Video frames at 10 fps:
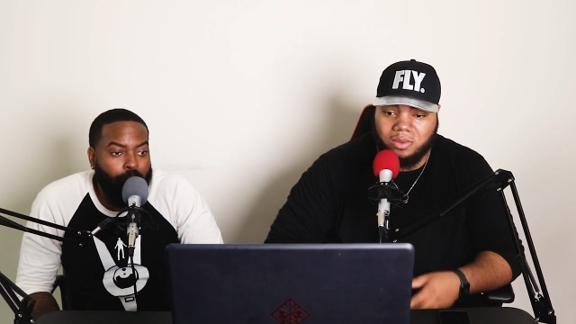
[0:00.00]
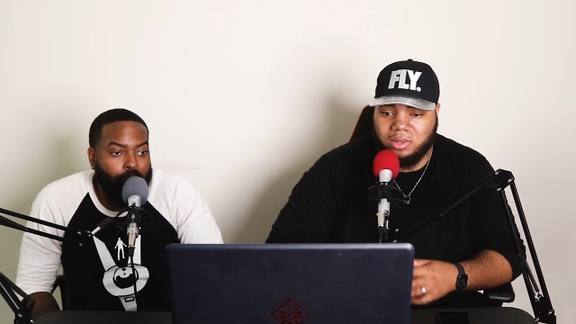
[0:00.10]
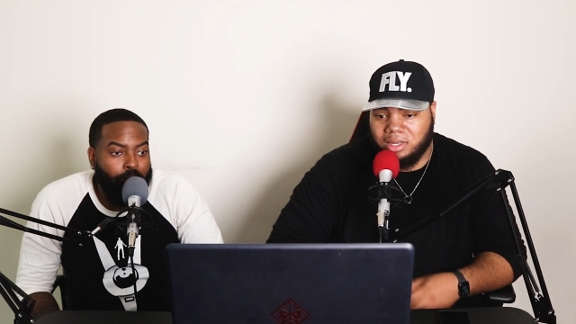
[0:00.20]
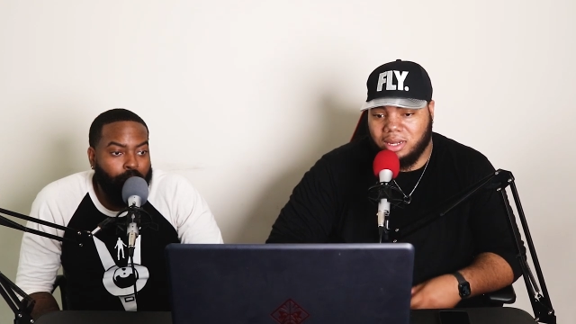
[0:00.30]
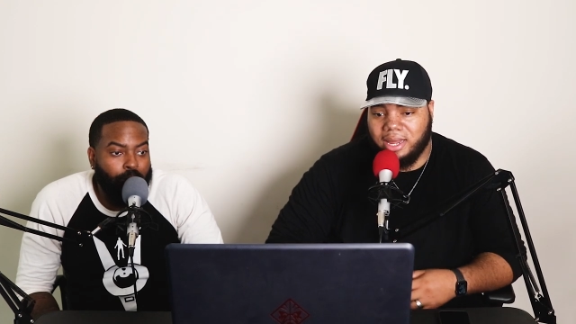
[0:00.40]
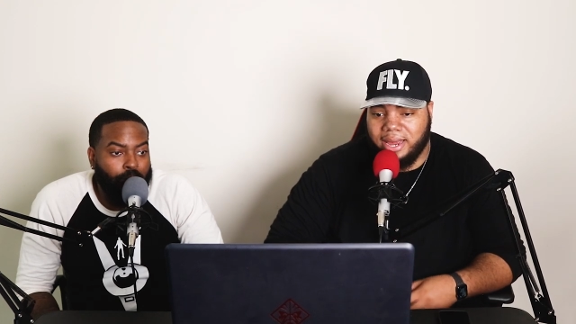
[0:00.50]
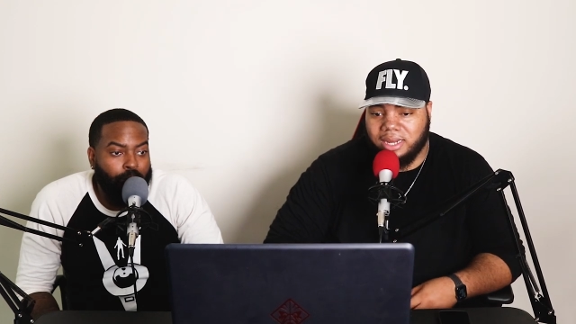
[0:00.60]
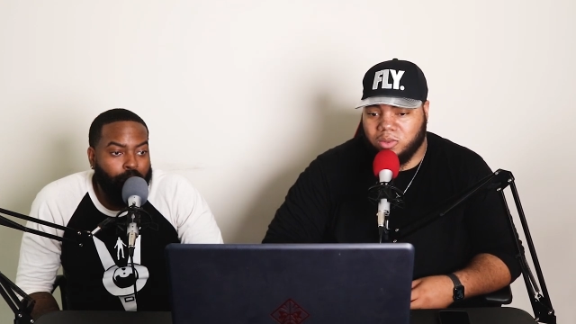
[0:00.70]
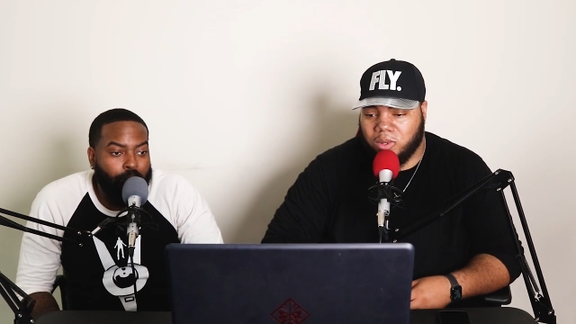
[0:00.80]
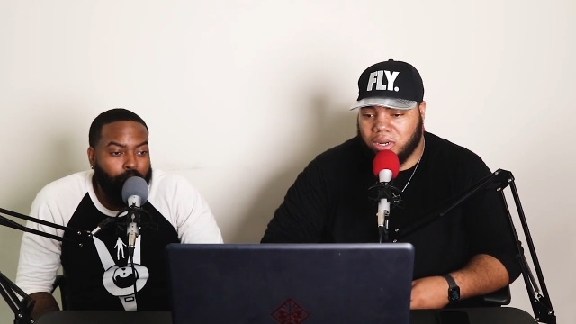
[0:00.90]
Speaker 1: with the
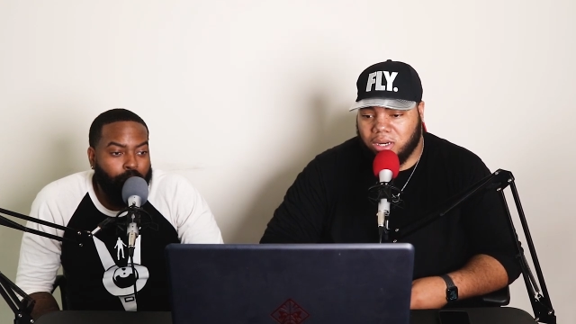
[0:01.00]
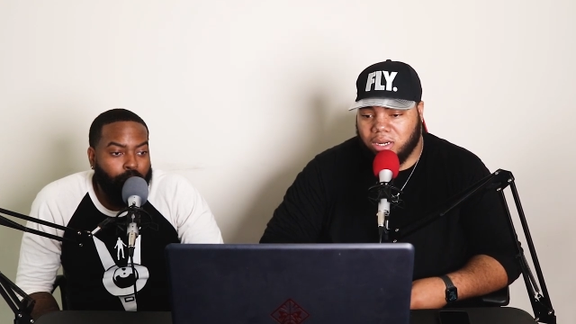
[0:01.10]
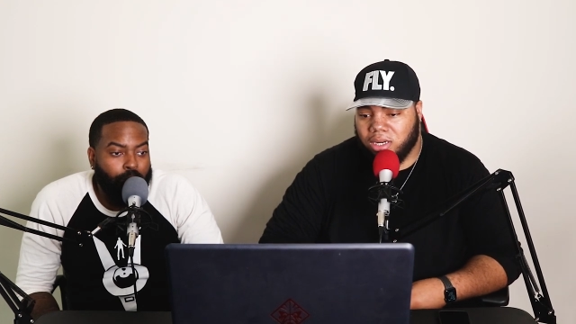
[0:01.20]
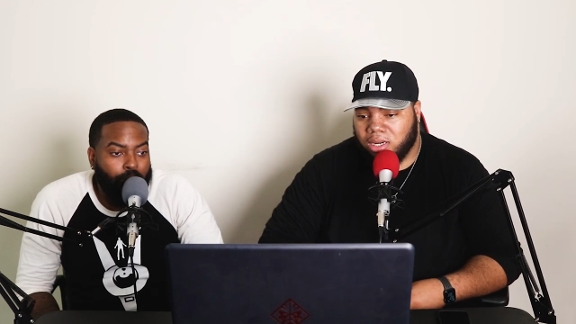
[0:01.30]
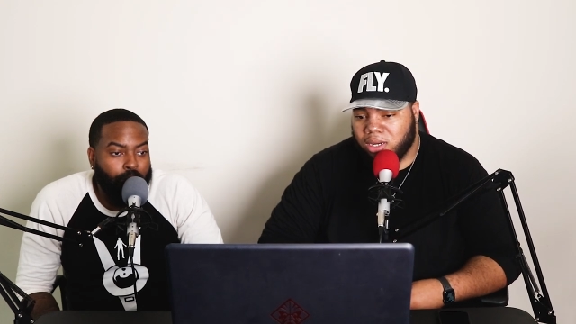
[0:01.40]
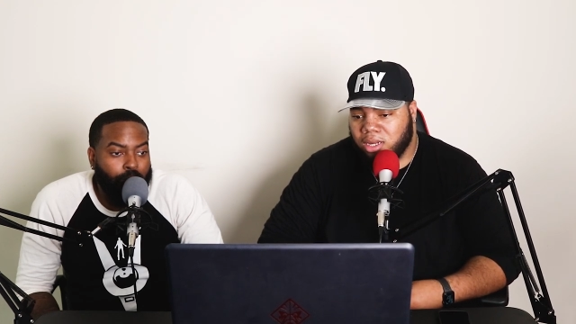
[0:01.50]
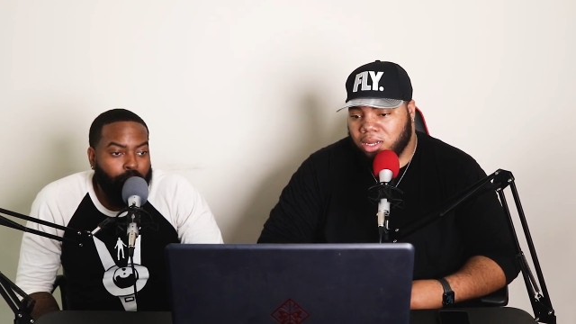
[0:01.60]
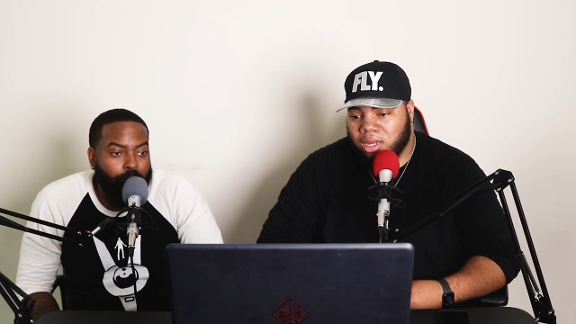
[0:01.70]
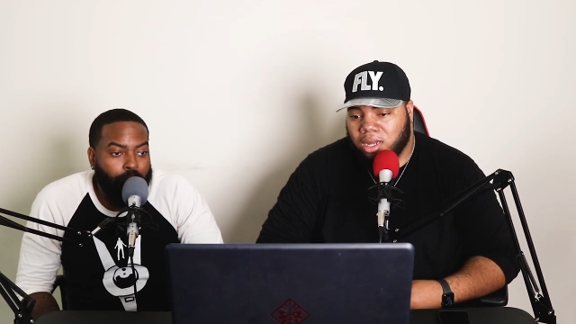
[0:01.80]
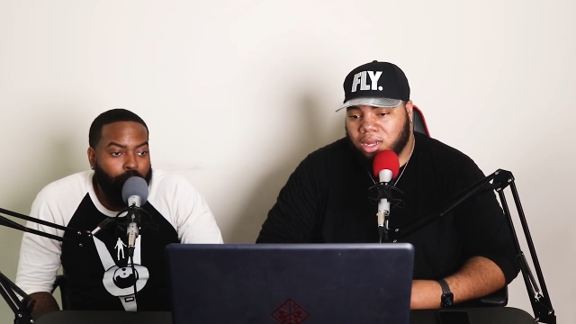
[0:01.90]
last word.
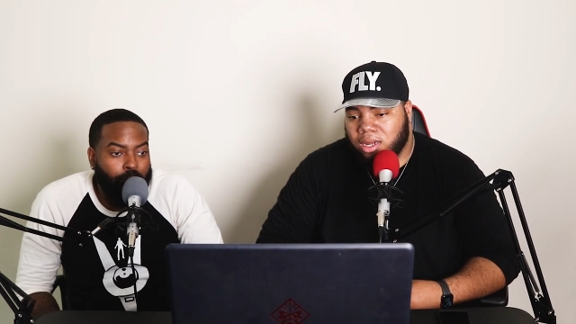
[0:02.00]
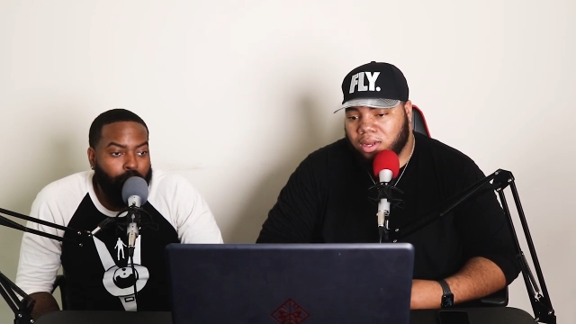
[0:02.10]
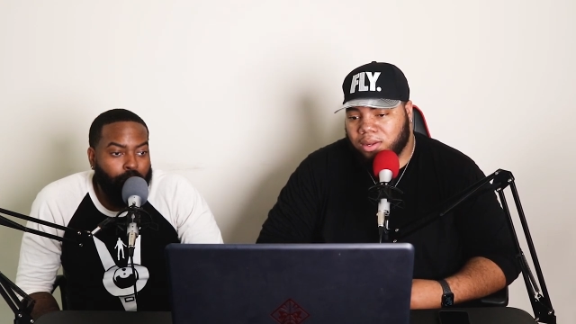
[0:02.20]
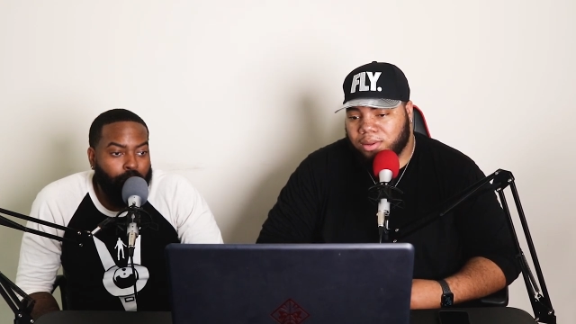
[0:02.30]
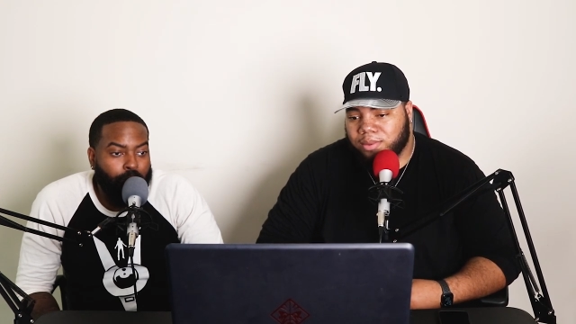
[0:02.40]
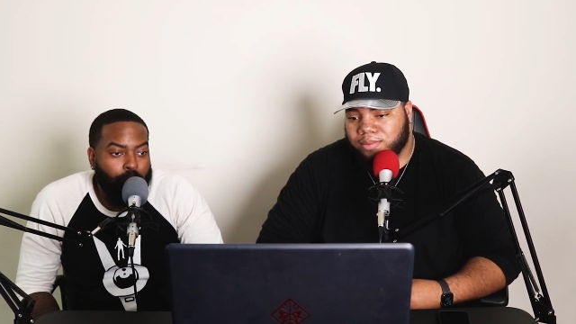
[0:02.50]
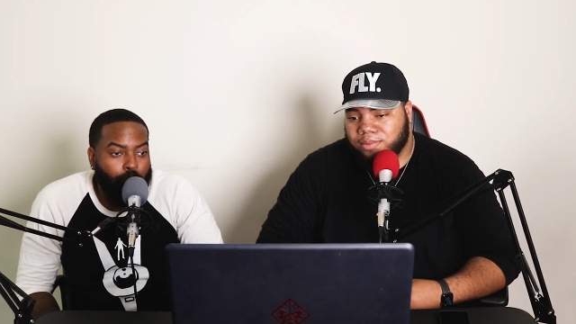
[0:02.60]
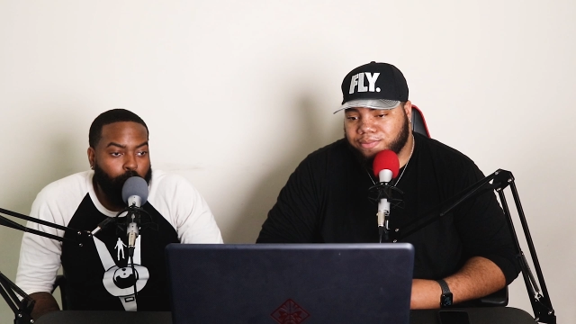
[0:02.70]
Um,